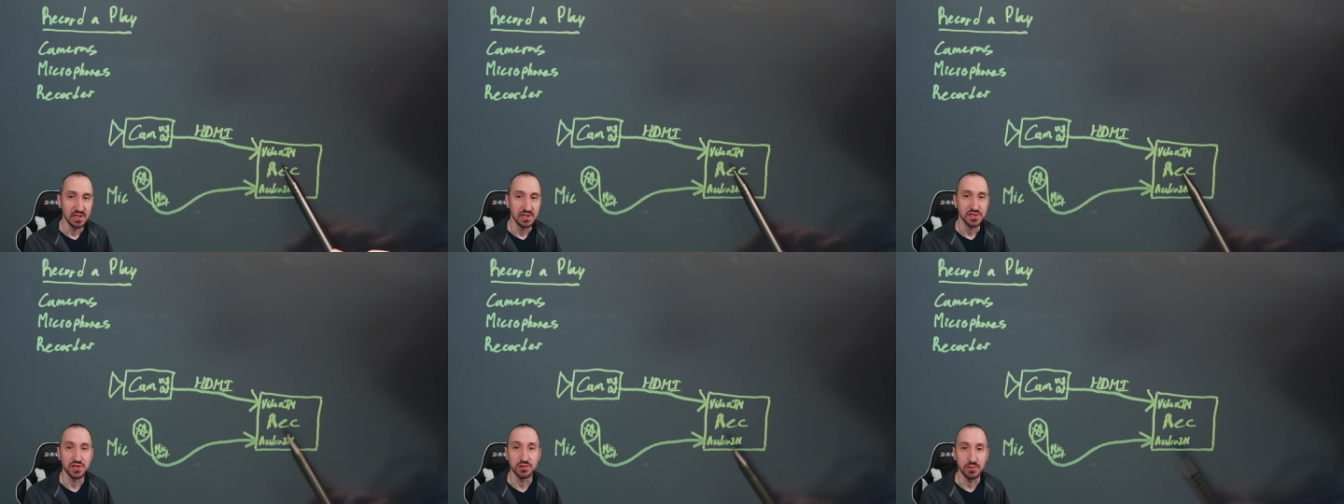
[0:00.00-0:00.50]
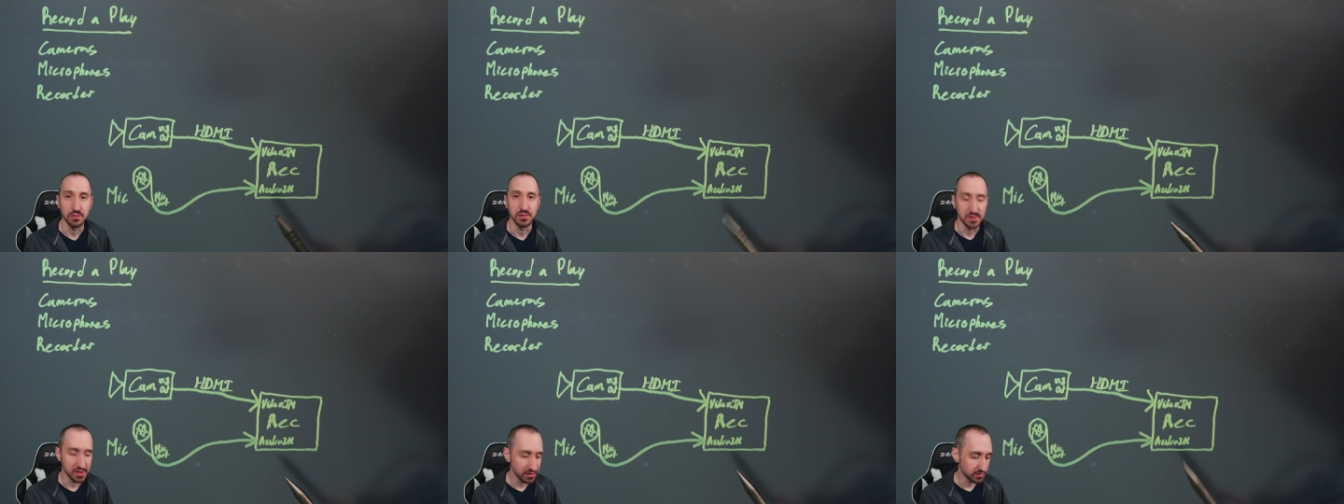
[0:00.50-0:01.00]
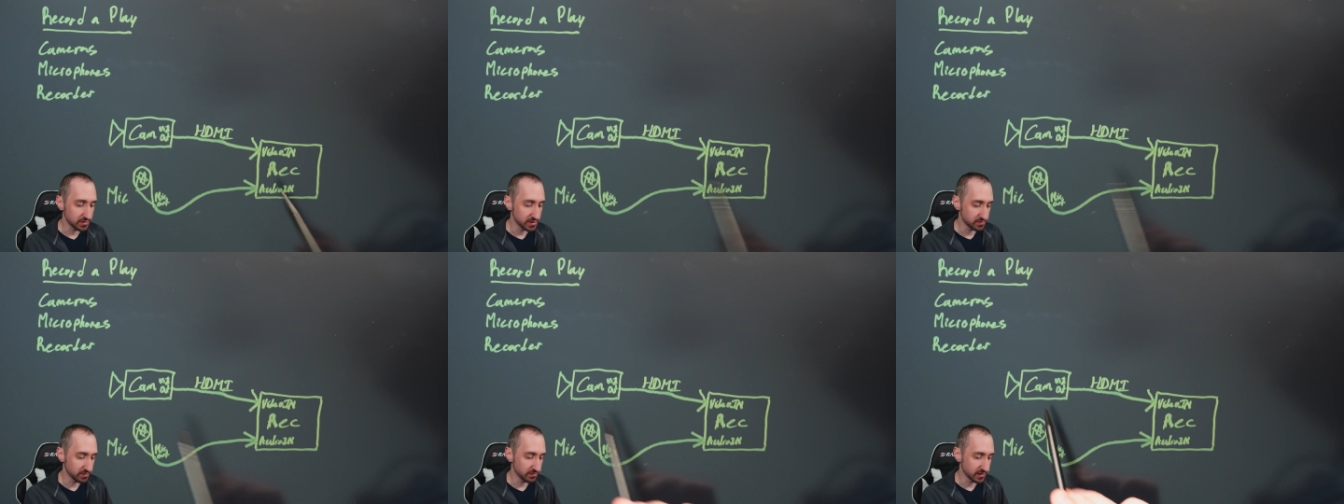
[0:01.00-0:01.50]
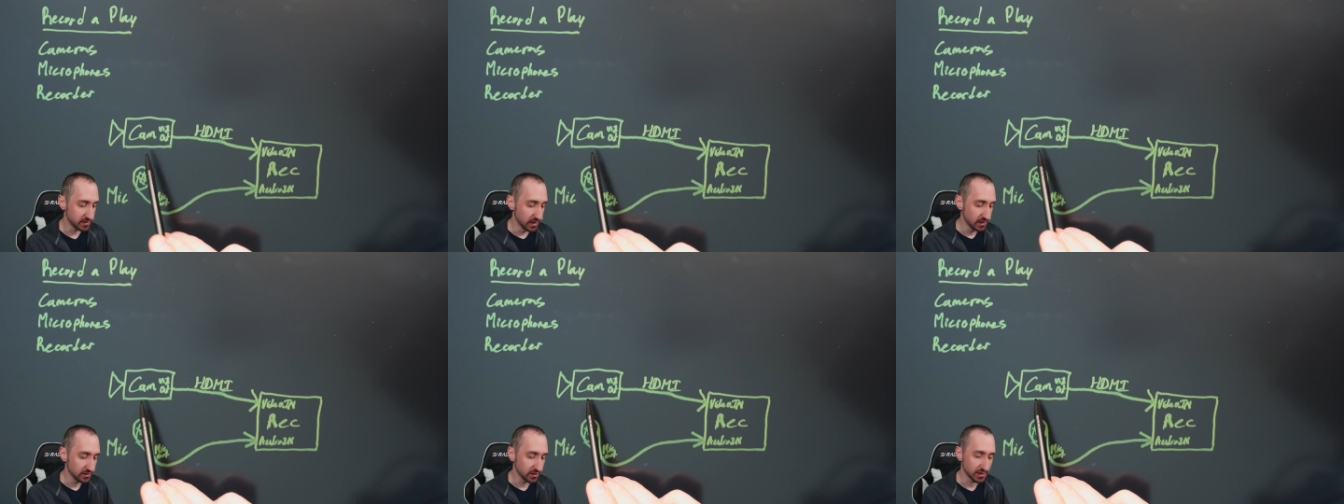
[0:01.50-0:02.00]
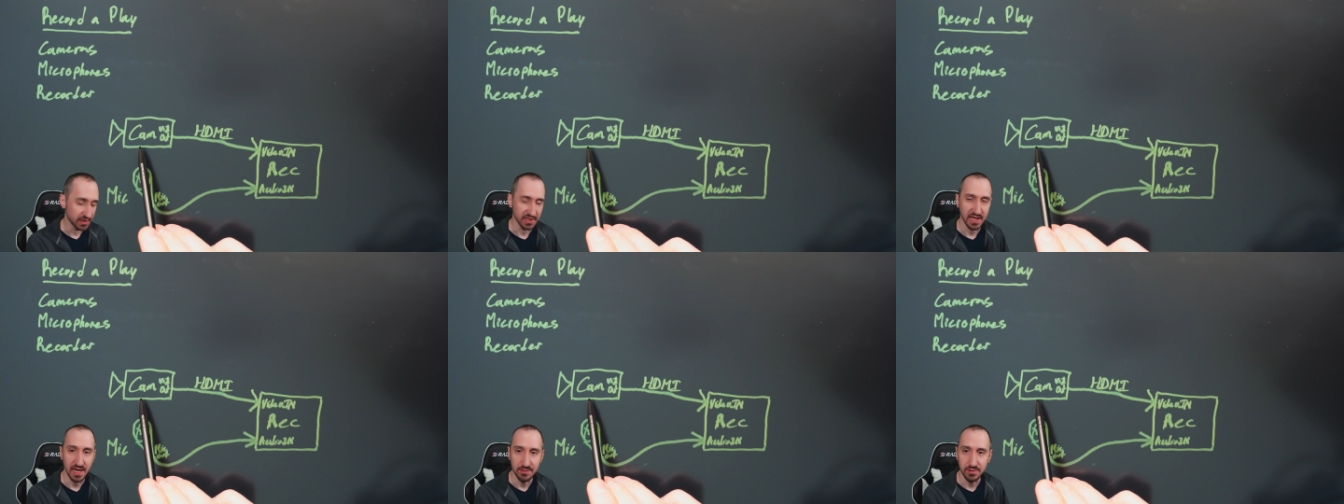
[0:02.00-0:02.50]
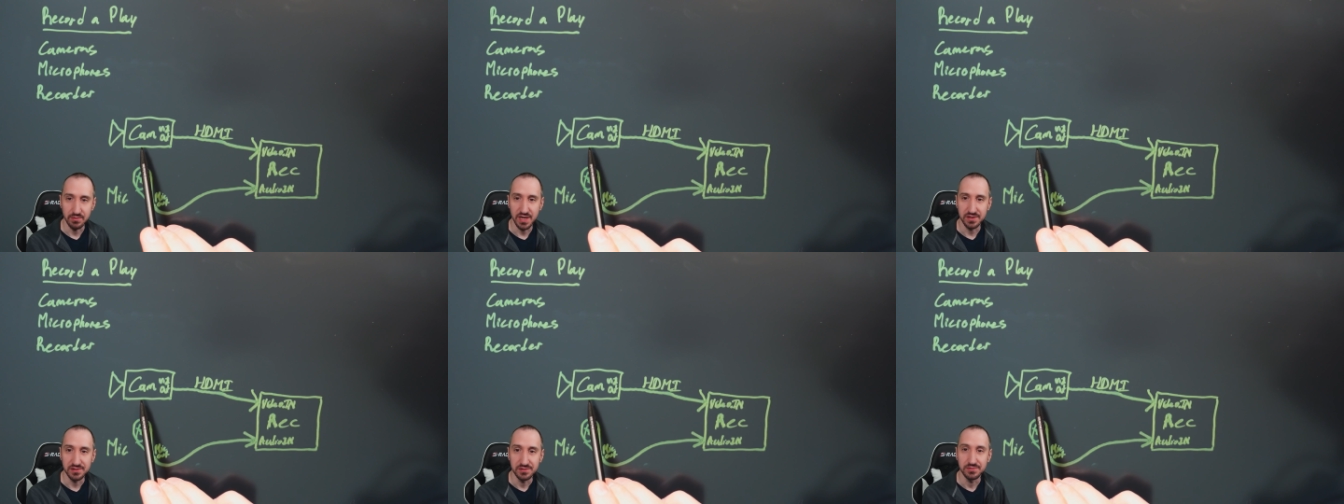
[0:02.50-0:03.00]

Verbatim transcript: So what we would do is we would look at the camera model,